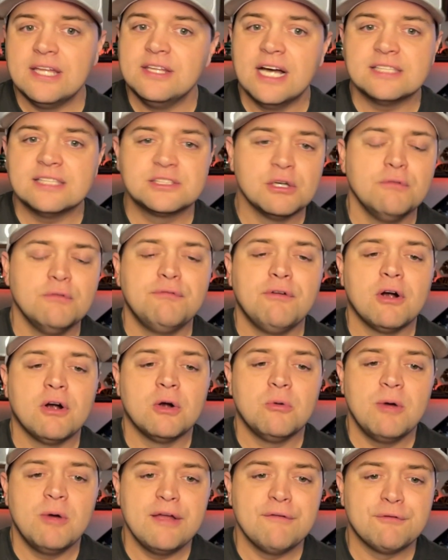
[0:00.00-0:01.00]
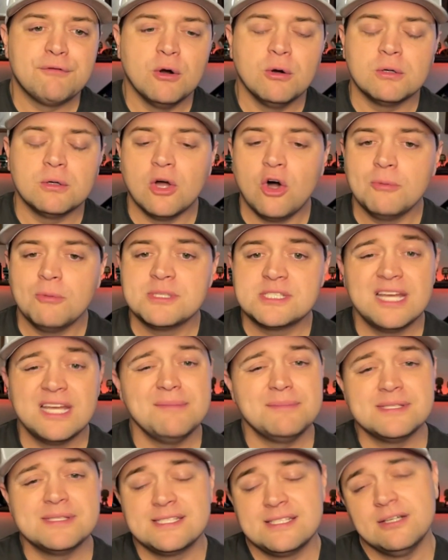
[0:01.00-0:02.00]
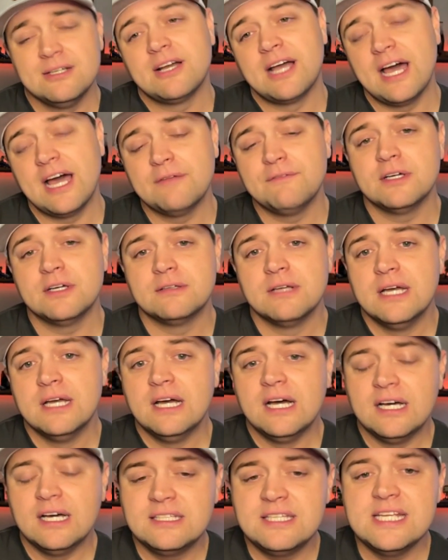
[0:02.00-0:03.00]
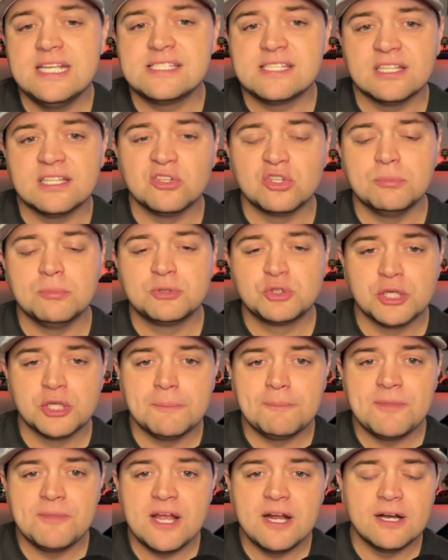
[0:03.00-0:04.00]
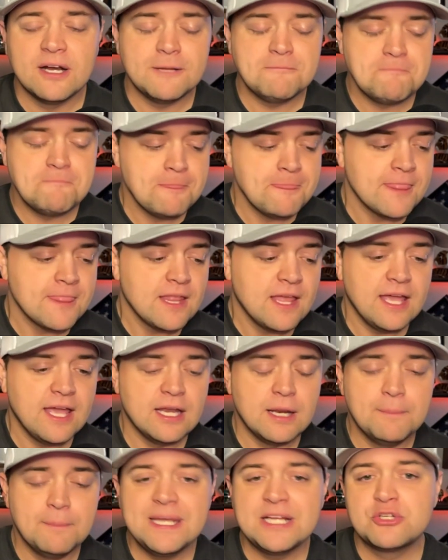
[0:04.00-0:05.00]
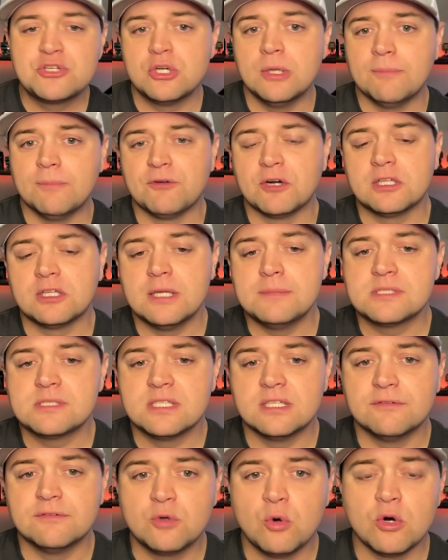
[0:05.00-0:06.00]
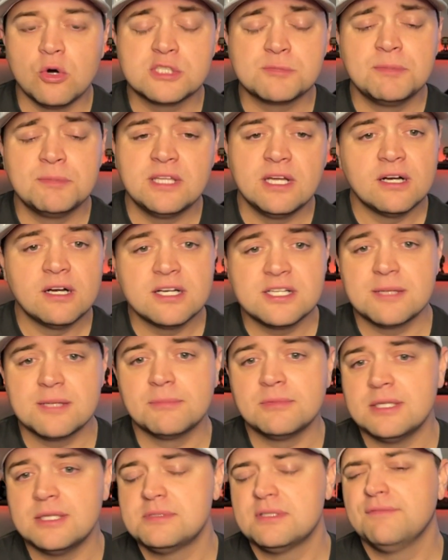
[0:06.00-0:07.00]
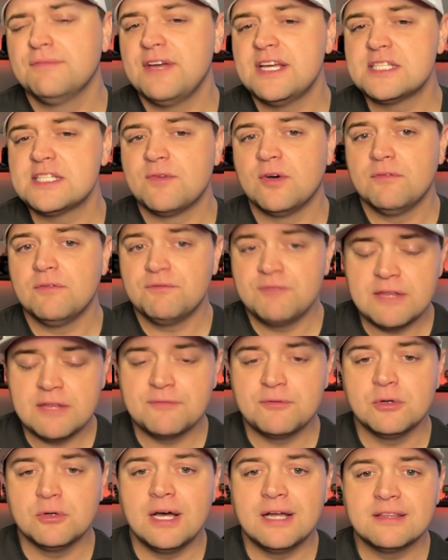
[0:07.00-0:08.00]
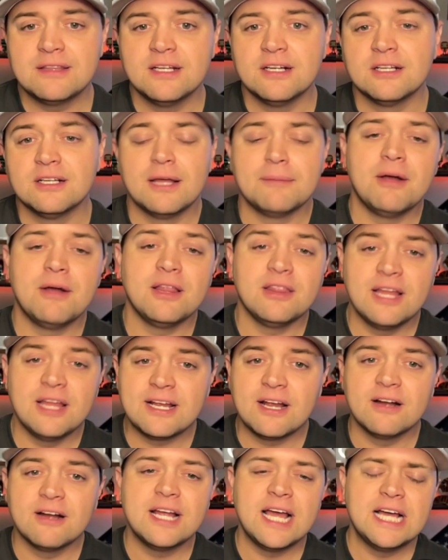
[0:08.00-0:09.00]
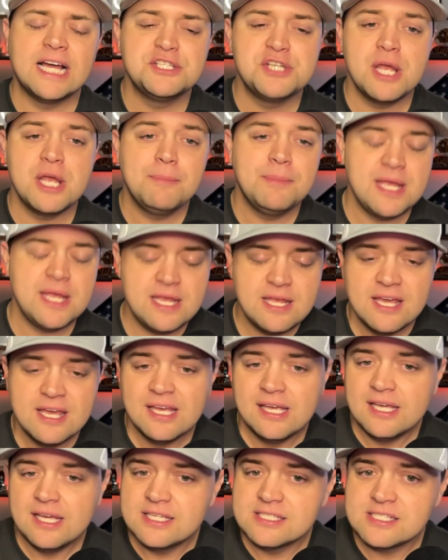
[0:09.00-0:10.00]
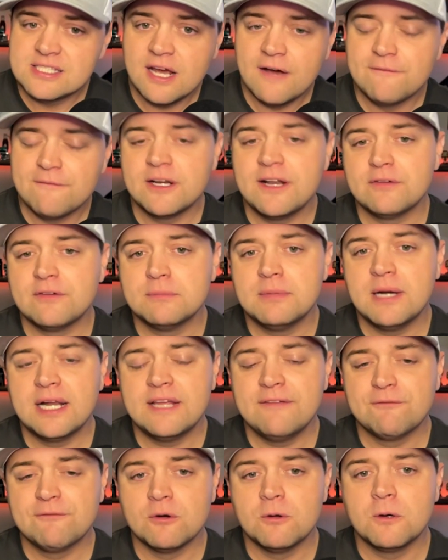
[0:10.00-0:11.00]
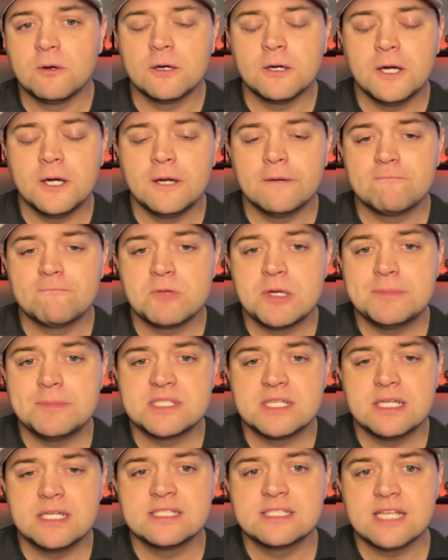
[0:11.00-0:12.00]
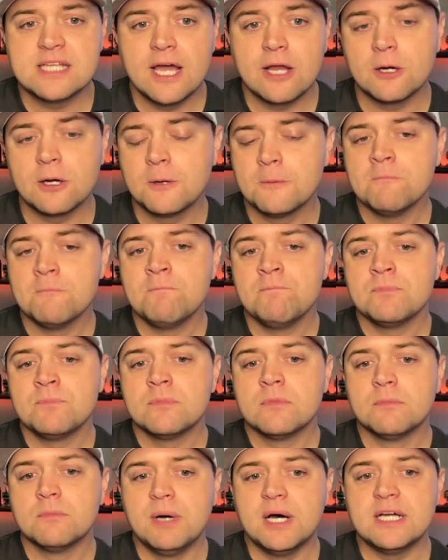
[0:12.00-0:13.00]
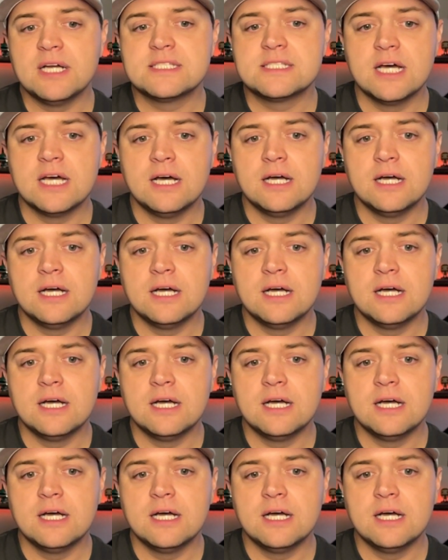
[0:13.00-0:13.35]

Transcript: not so far away for Oklahoma State, but still kind of a decent little trip there, and a big trip for Clemson, of course. But there are some Clemson faithful out there, like our guy JP is covering everybody for Clemson Insider. But